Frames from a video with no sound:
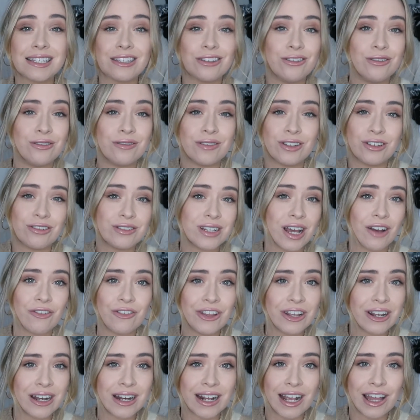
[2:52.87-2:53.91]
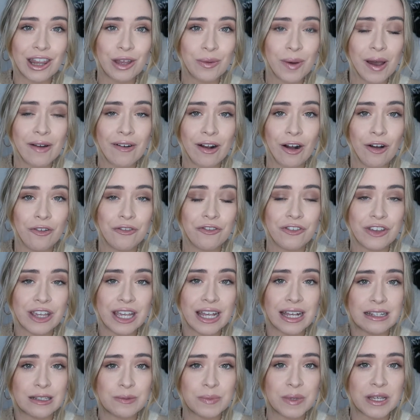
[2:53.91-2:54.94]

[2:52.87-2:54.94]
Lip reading: you're definitely going to get the wear out of for years,